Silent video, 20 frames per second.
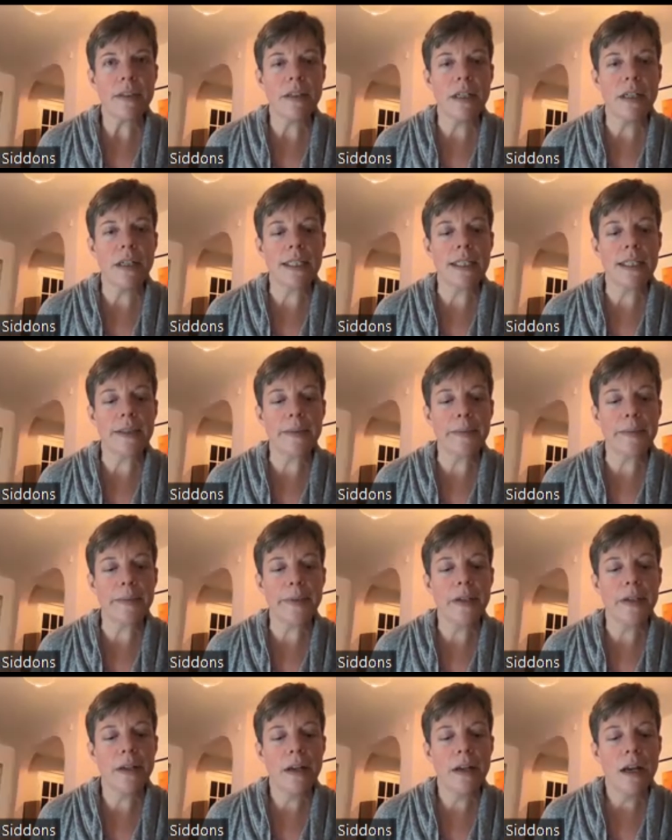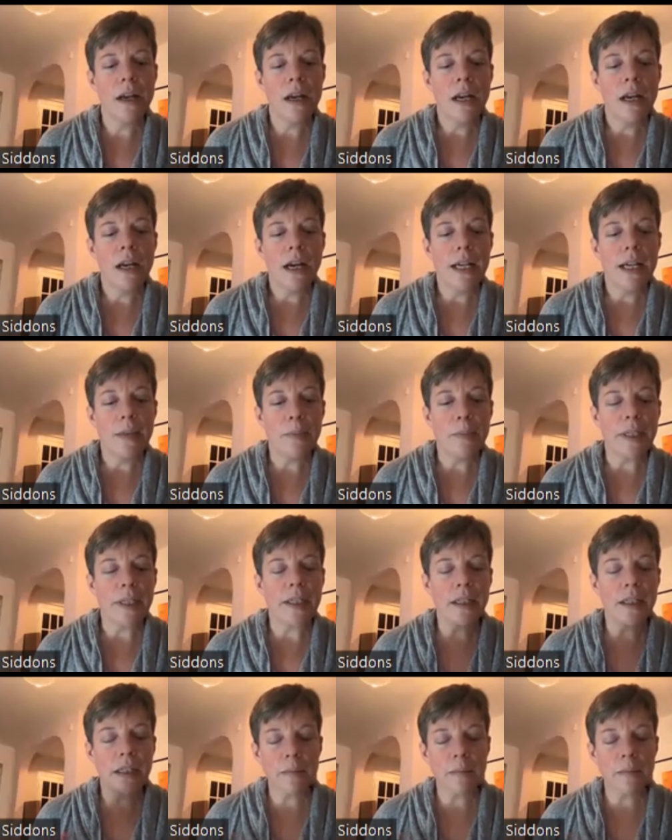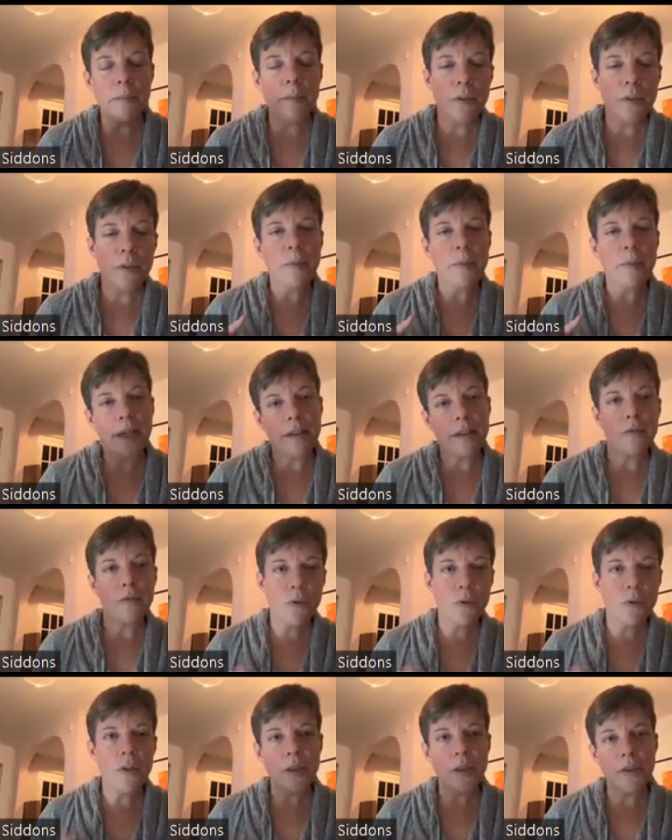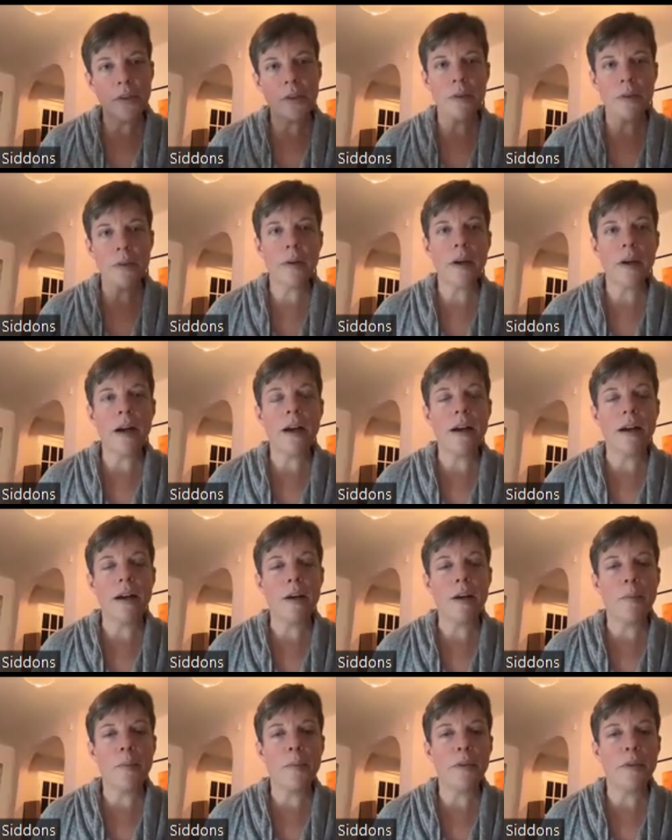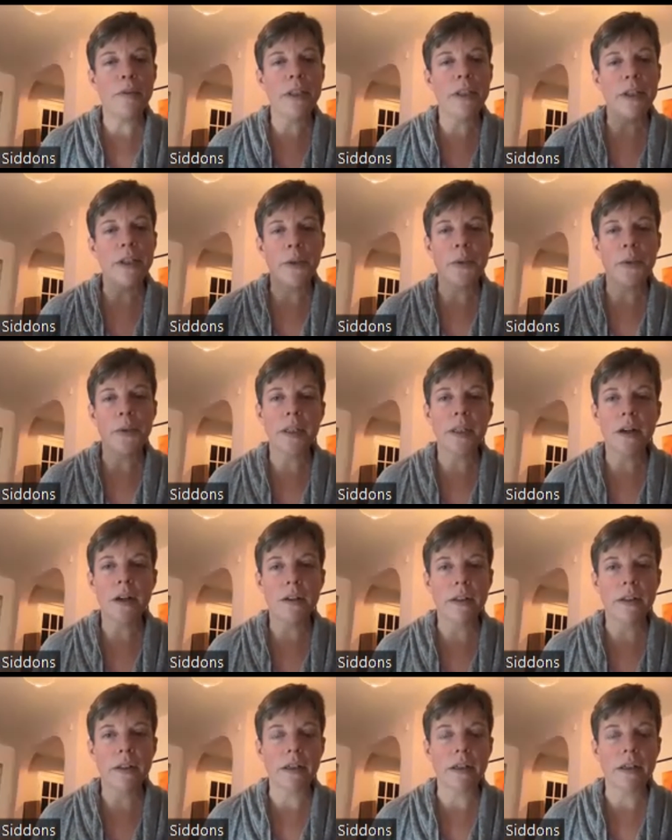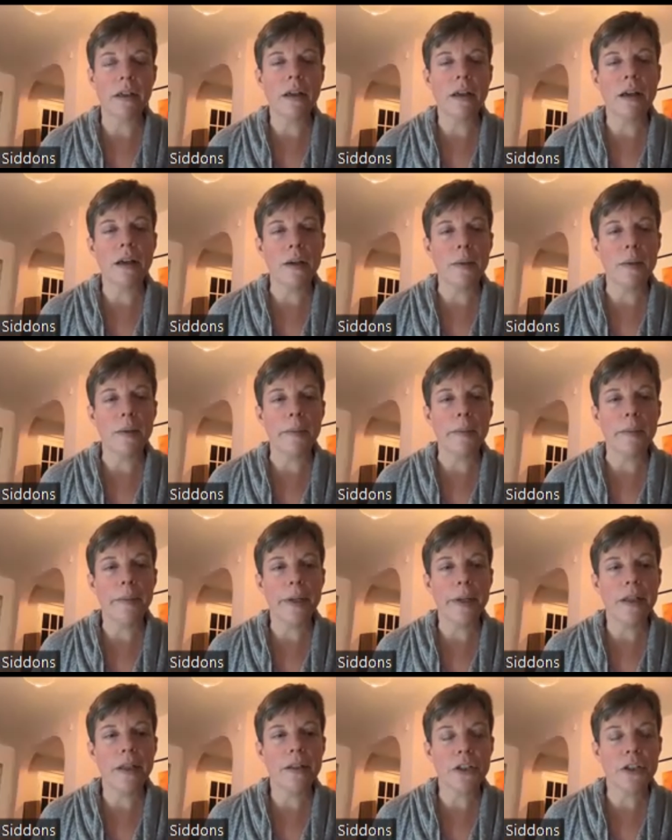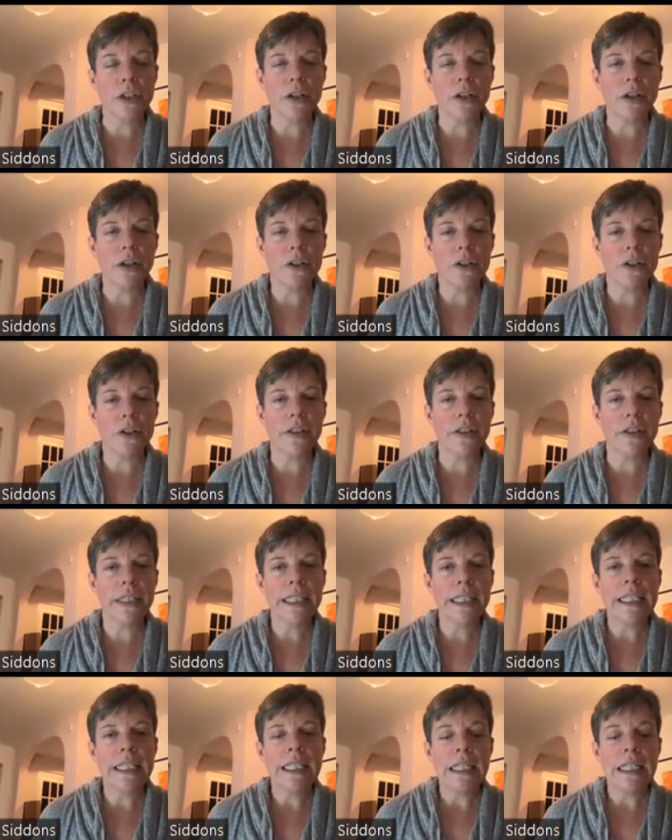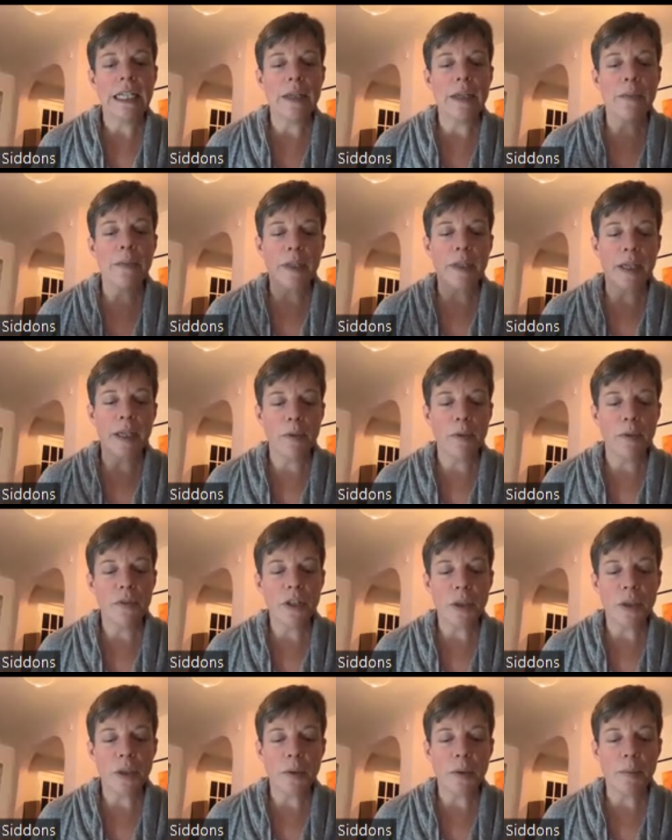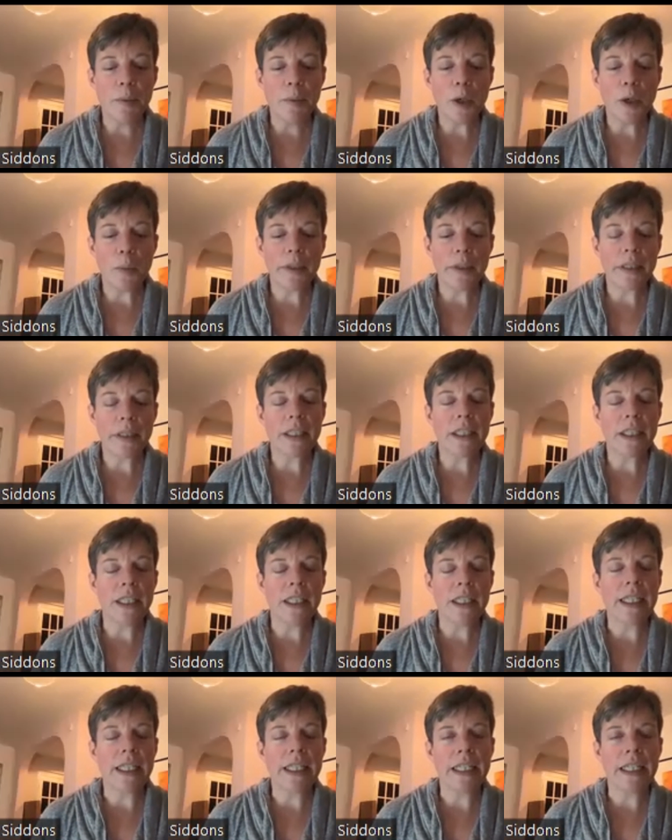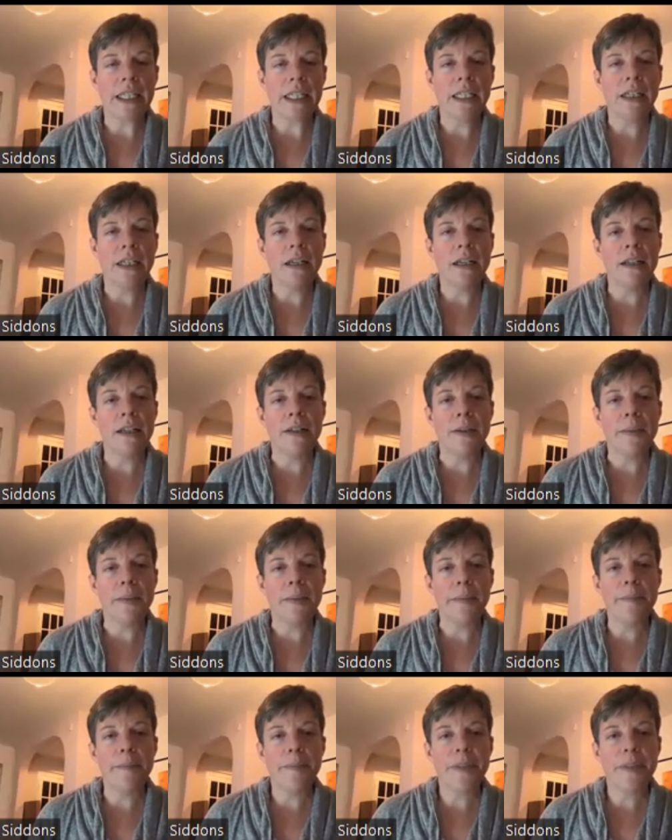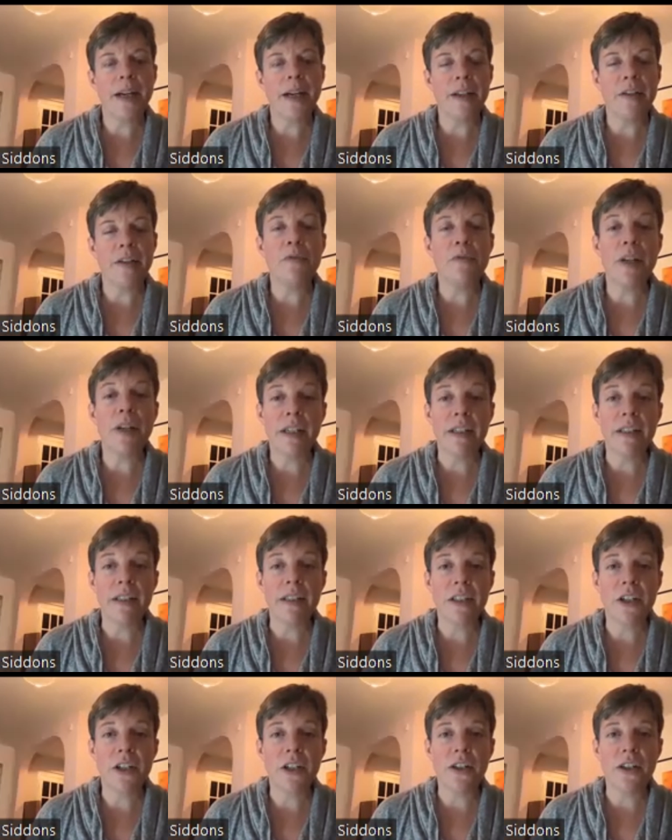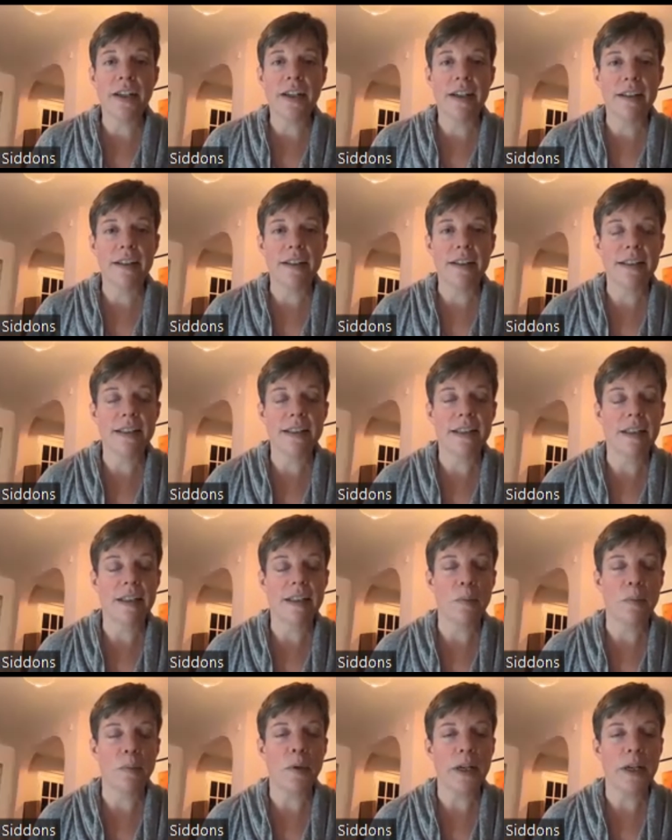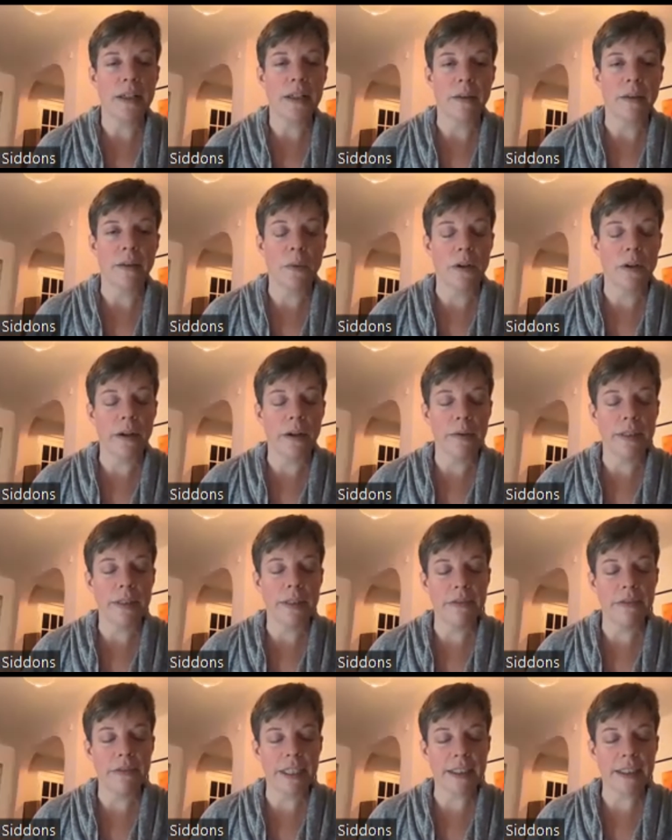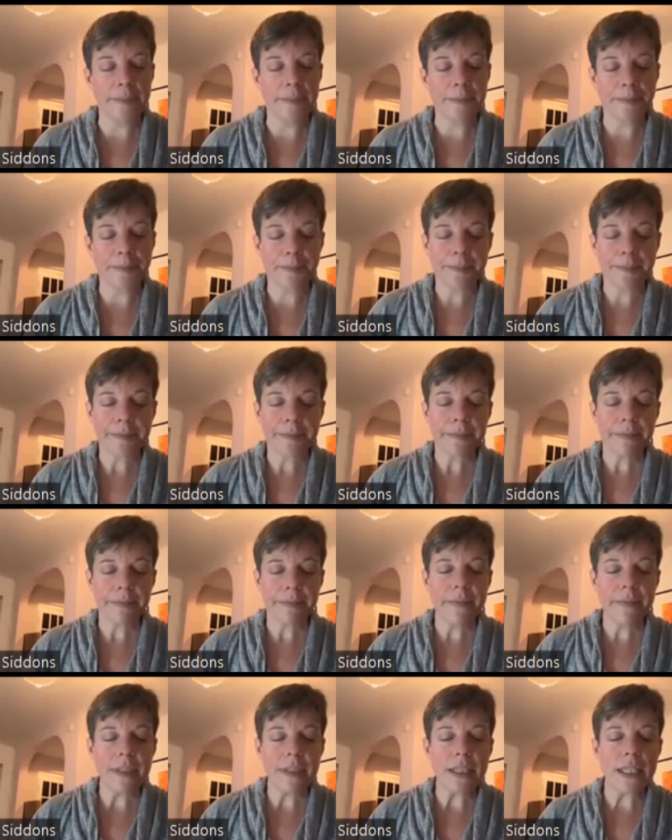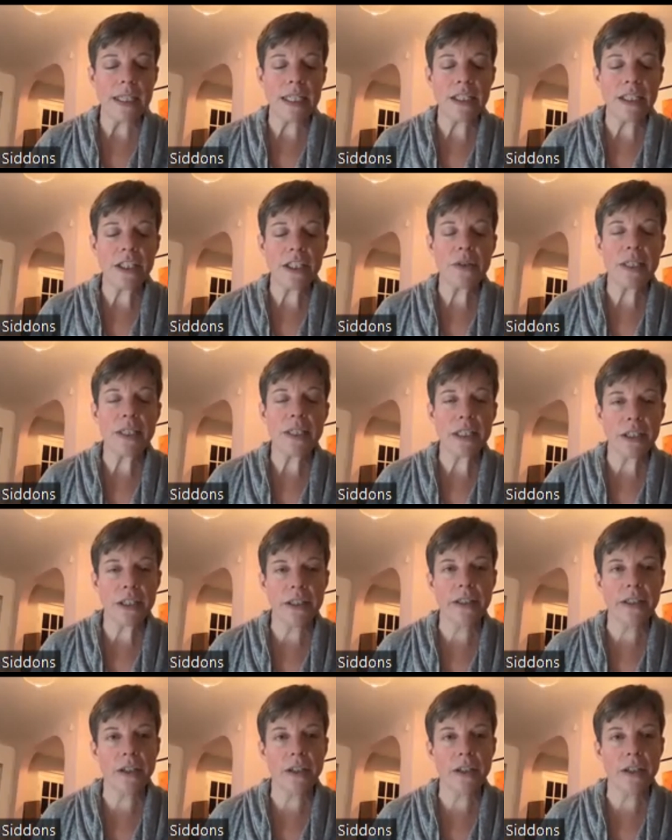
um, I had been moving back and forth, uh, but really only calling um, English and contra and when I moved here permanently again, I um, got invited to call Ceilidhs in Brighton, where I was living. And so I started